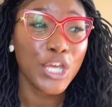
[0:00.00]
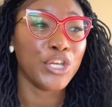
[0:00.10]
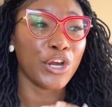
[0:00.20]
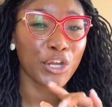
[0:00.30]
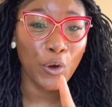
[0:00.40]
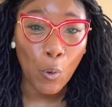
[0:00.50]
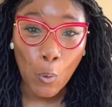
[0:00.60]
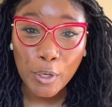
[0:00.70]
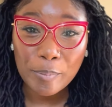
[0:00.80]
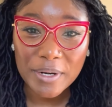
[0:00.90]
You're your
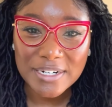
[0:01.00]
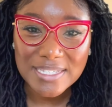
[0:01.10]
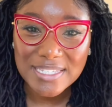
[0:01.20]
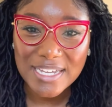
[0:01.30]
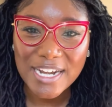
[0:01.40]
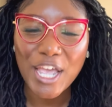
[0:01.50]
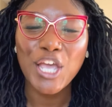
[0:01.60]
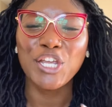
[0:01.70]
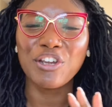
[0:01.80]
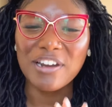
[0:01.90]
own person.
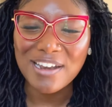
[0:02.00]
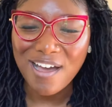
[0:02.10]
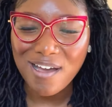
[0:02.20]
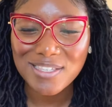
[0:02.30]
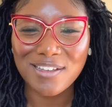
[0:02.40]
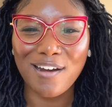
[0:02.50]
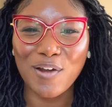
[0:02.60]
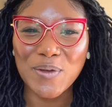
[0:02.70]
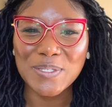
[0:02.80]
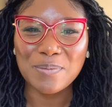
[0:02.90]
Your locks are
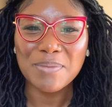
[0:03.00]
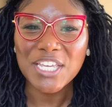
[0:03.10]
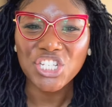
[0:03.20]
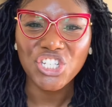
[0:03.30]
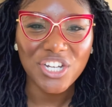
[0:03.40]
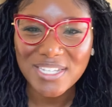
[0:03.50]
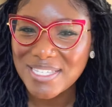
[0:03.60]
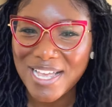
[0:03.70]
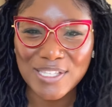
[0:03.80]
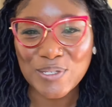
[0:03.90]
going to be just
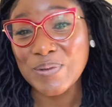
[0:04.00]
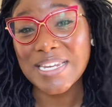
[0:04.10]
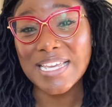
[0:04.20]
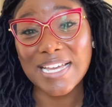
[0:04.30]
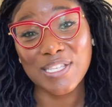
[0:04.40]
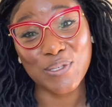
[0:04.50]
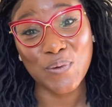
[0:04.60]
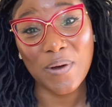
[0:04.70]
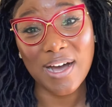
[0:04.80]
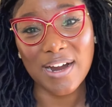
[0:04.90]
as unique as
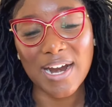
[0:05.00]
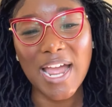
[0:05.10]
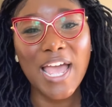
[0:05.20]
you are.